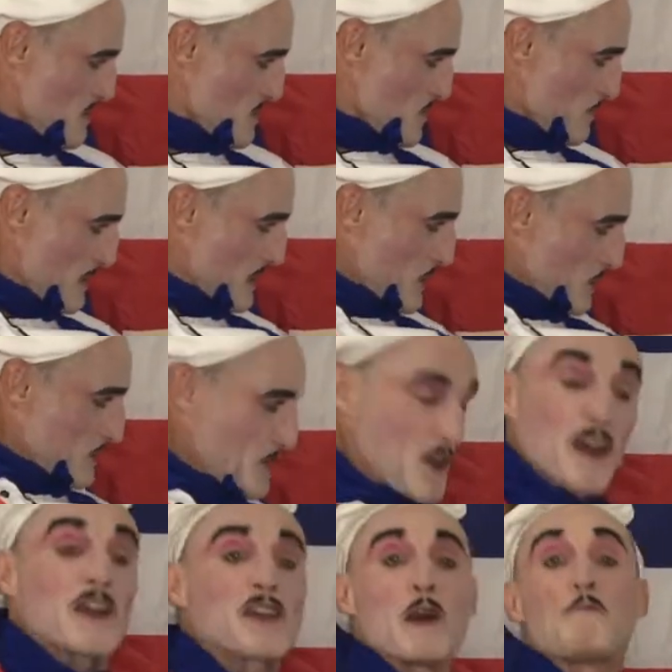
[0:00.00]

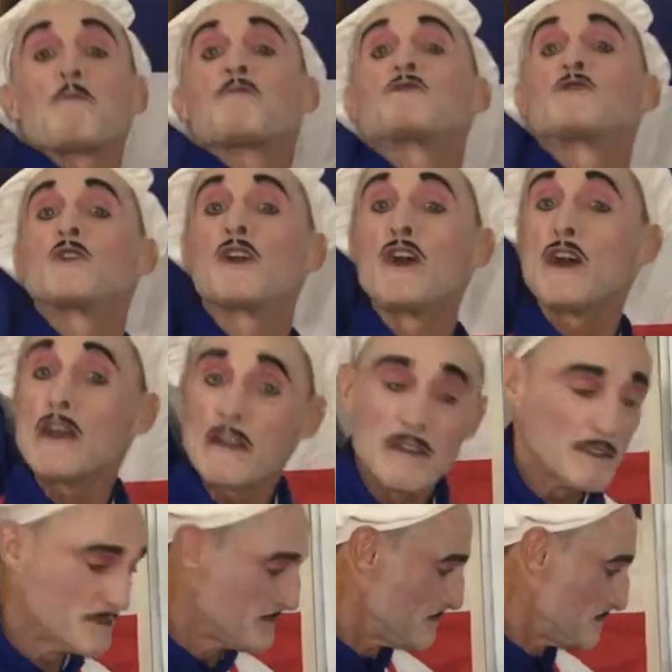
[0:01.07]
3/4 cup of sugar.
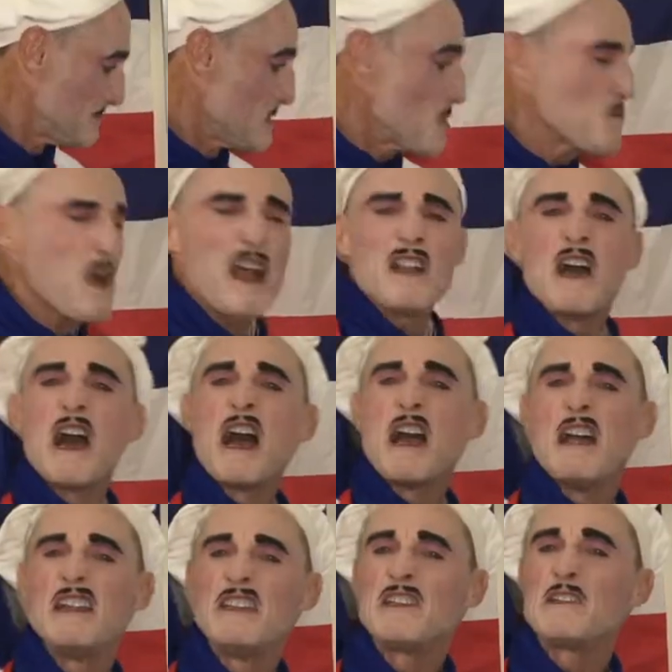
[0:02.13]
Well,
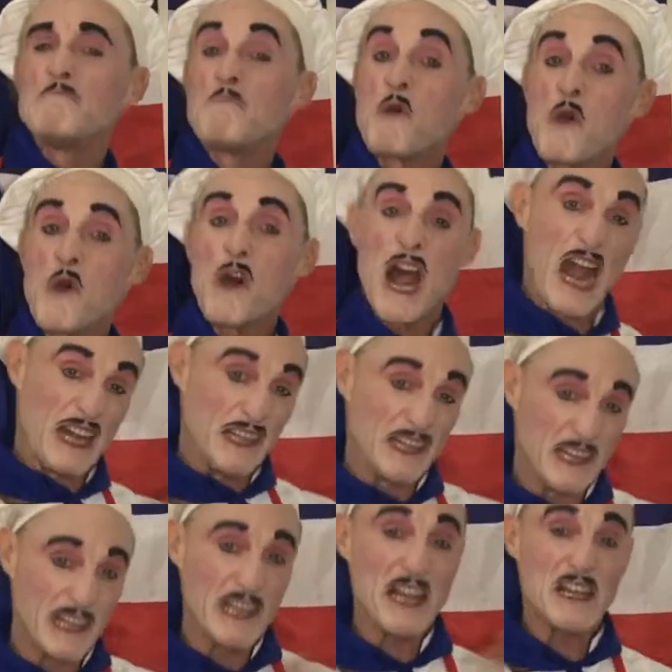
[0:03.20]
a little more, a
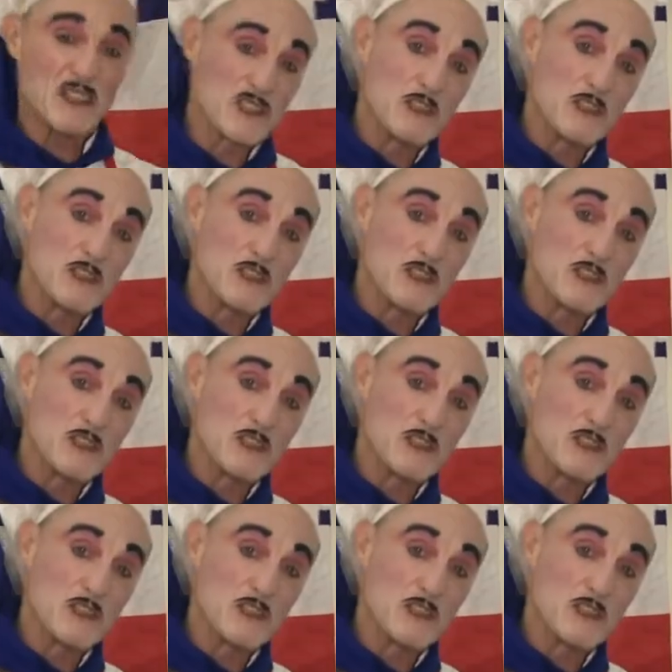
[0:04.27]
little less,